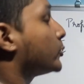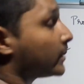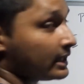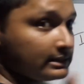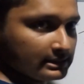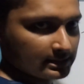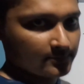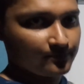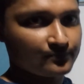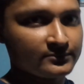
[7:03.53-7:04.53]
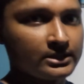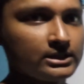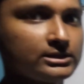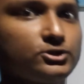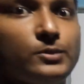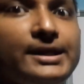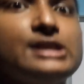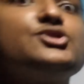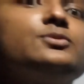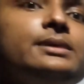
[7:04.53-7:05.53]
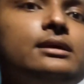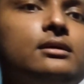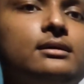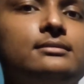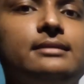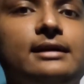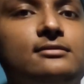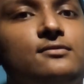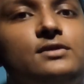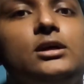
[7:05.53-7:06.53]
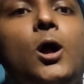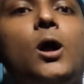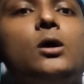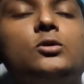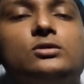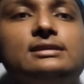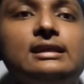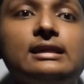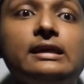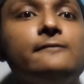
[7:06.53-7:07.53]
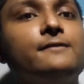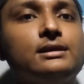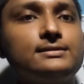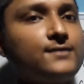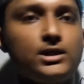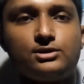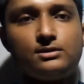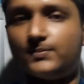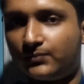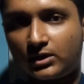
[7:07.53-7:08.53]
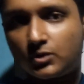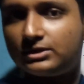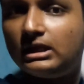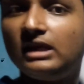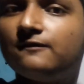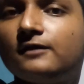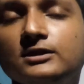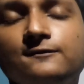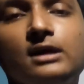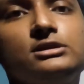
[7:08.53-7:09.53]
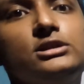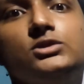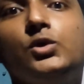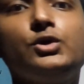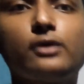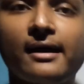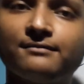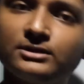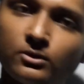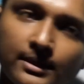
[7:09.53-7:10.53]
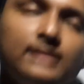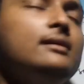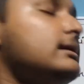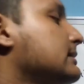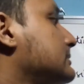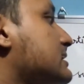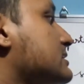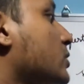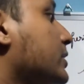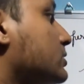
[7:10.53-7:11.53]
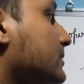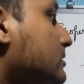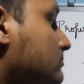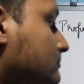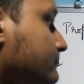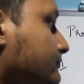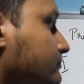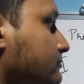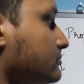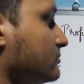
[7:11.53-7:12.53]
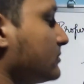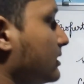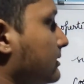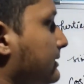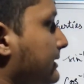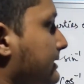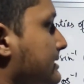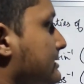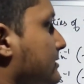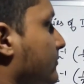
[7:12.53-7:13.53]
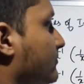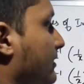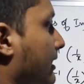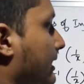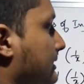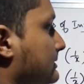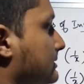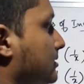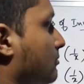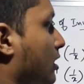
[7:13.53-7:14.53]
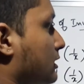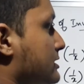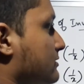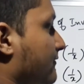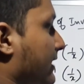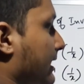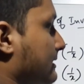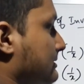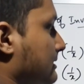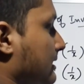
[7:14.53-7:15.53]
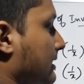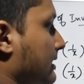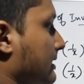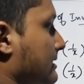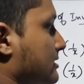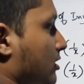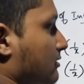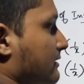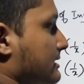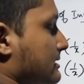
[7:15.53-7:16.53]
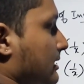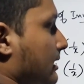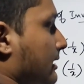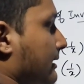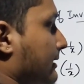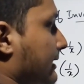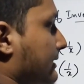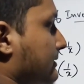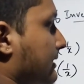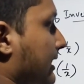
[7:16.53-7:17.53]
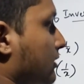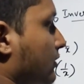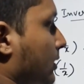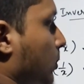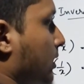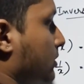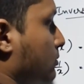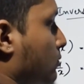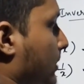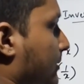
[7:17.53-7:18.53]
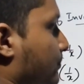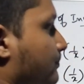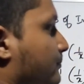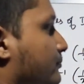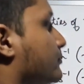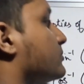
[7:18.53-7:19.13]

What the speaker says: the domain here? The domain should be that of the cosec inverse function. Cosec inverse function is going to have the domain that is going to be, that is x modulus of x is always greater than or equal to 1.